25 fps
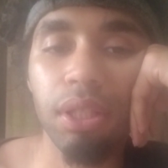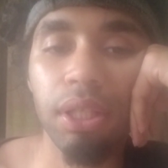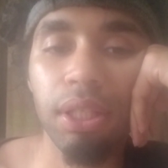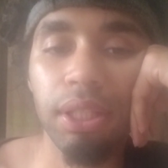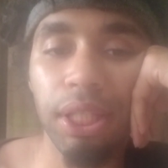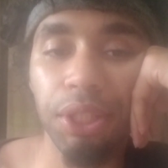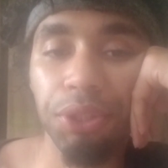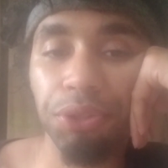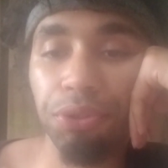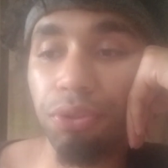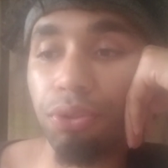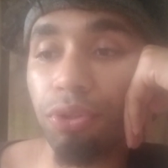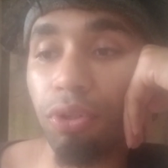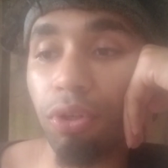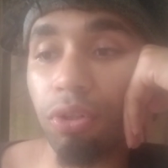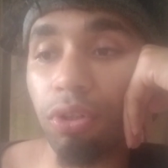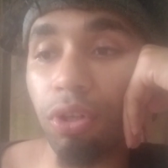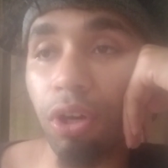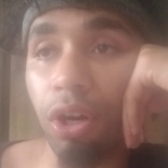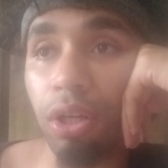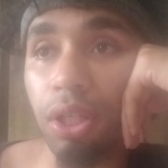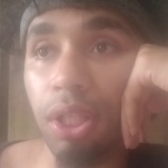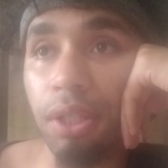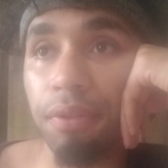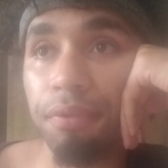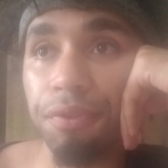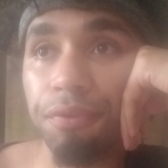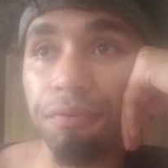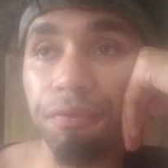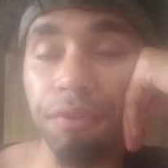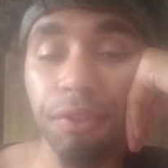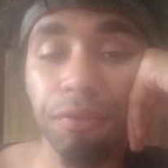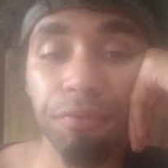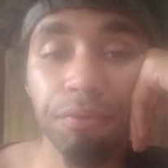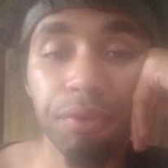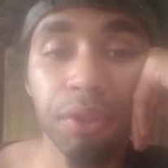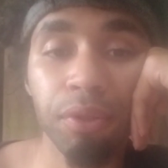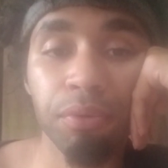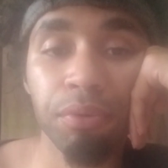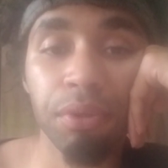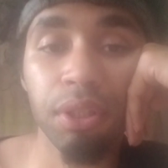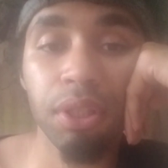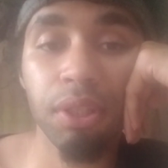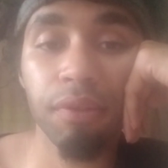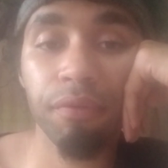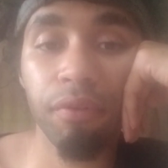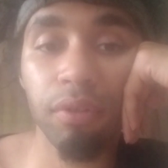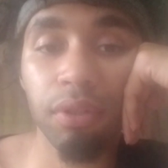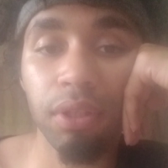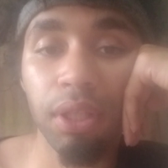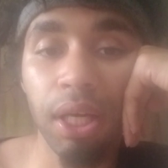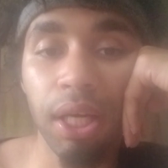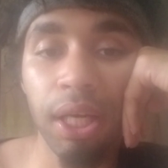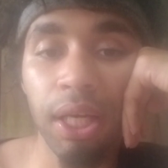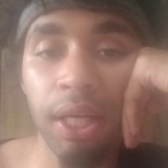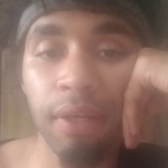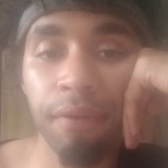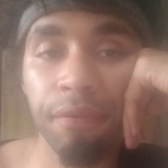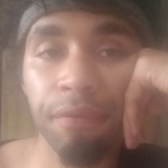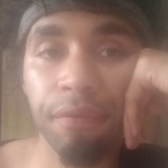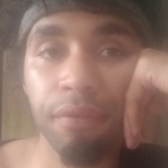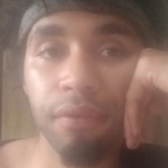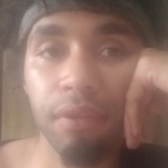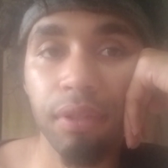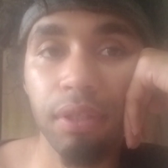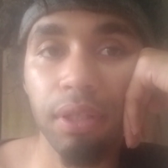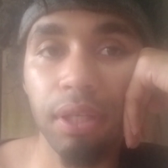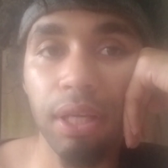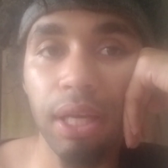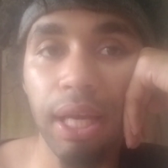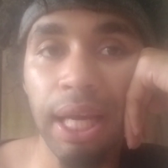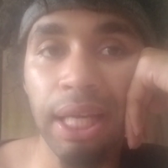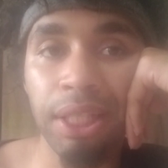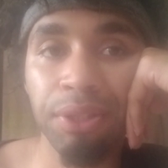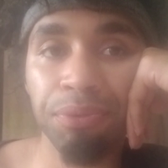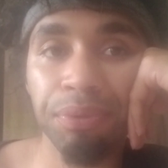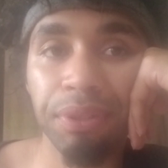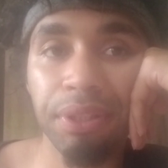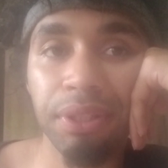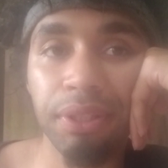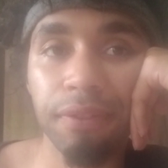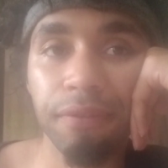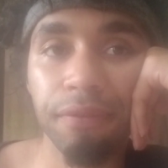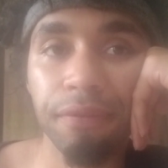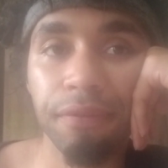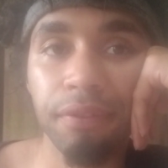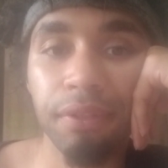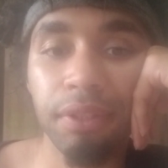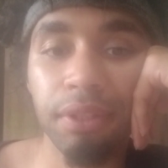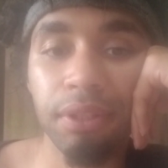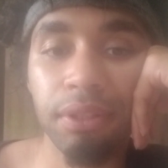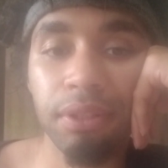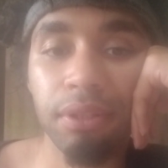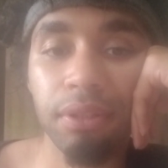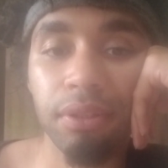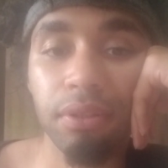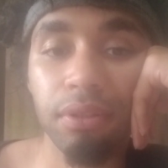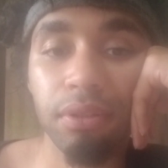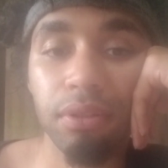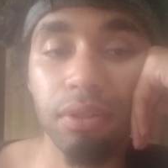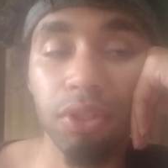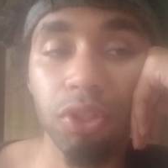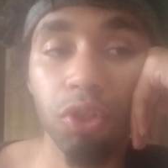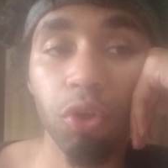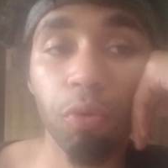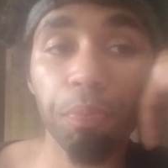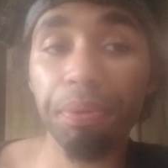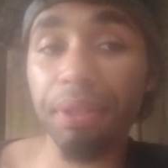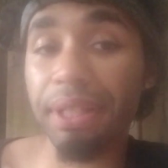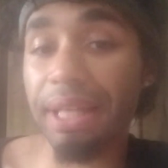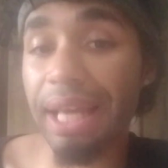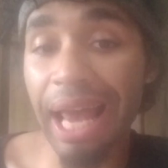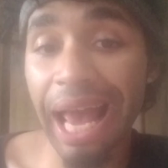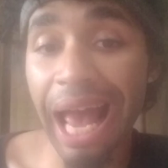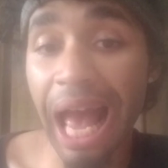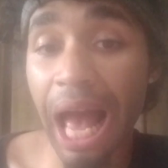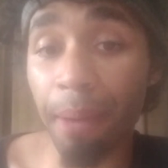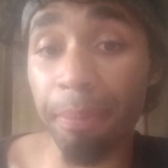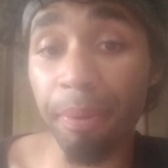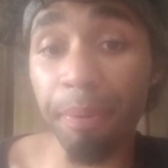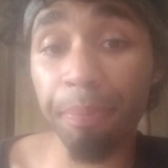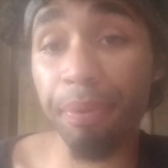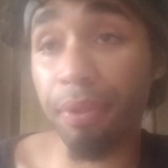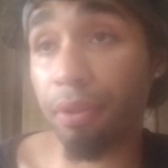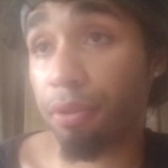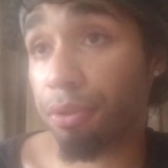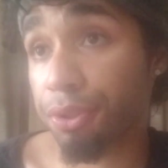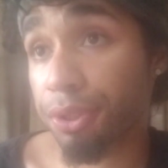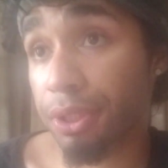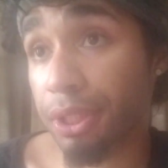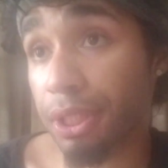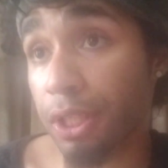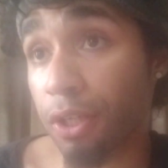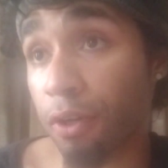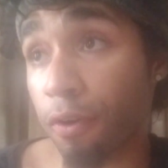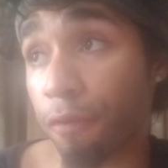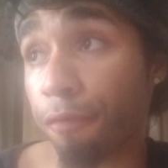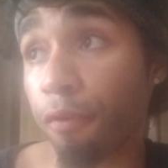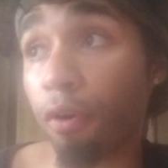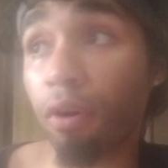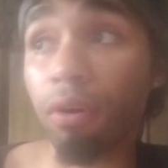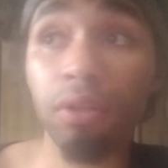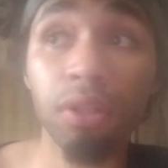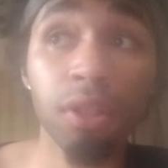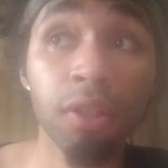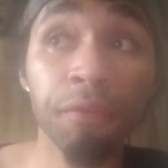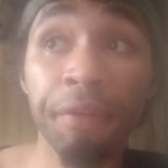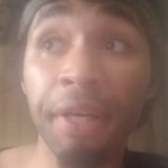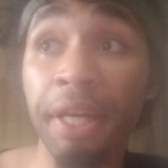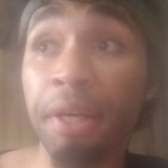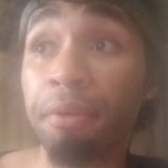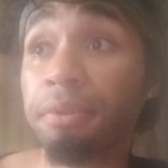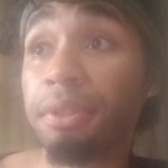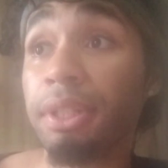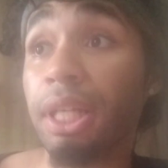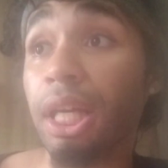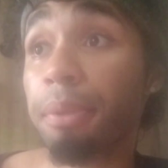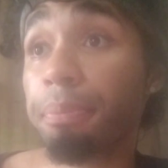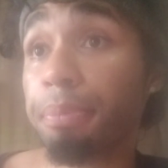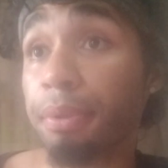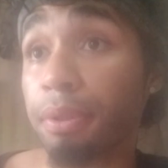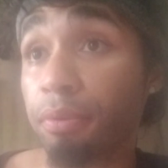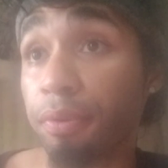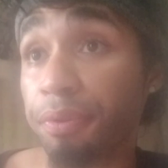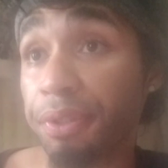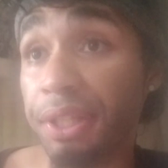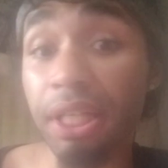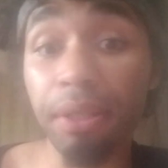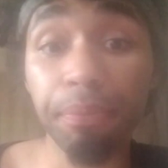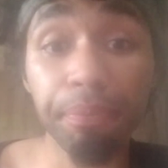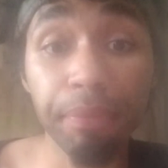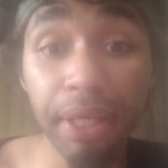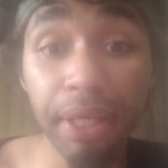And I do know God gave us free will to live our life as we see fit. You know, be happy, be yourself. Fall in love, angels I be with, get